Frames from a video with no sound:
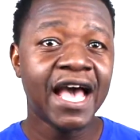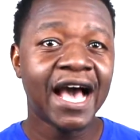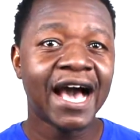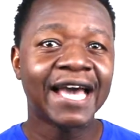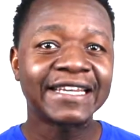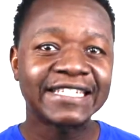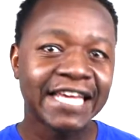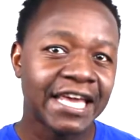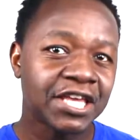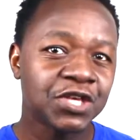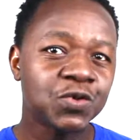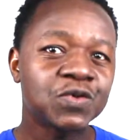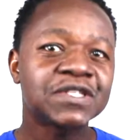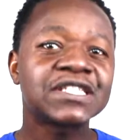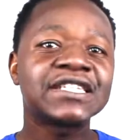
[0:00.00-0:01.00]
I take
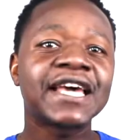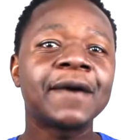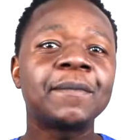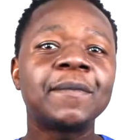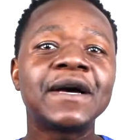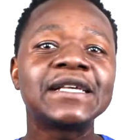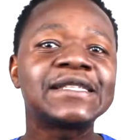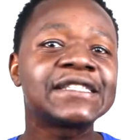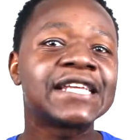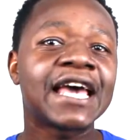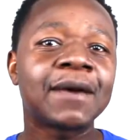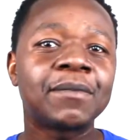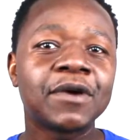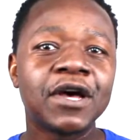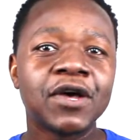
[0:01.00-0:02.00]
you step by
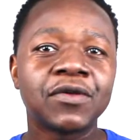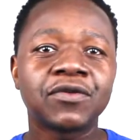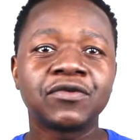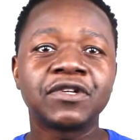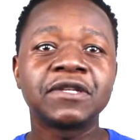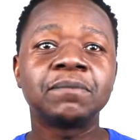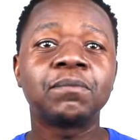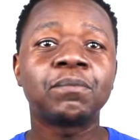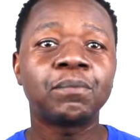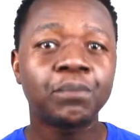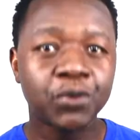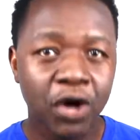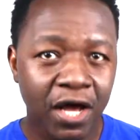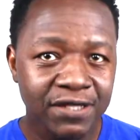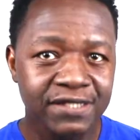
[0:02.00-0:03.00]
step through the
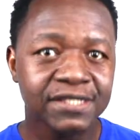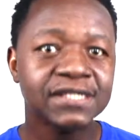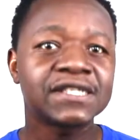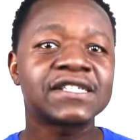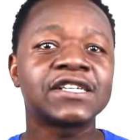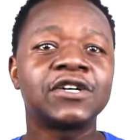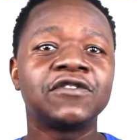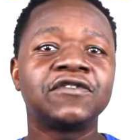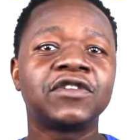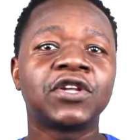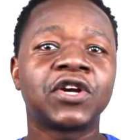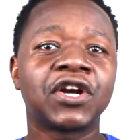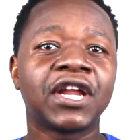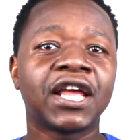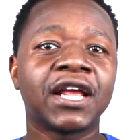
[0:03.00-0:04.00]
process of
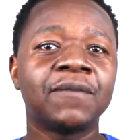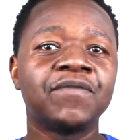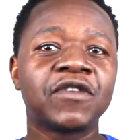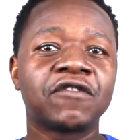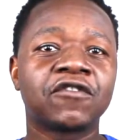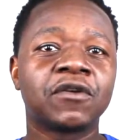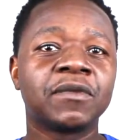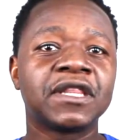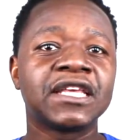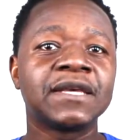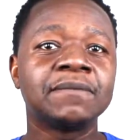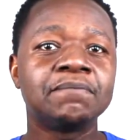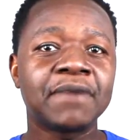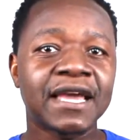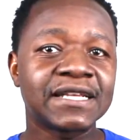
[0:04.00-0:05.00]
learning from the
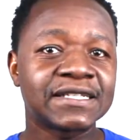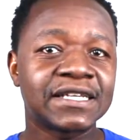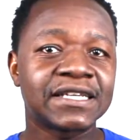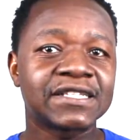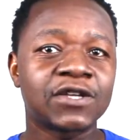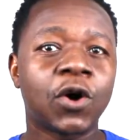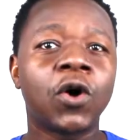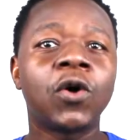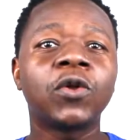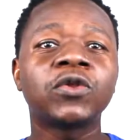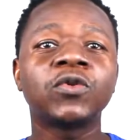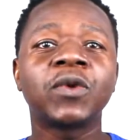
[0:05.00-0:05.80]
basics all the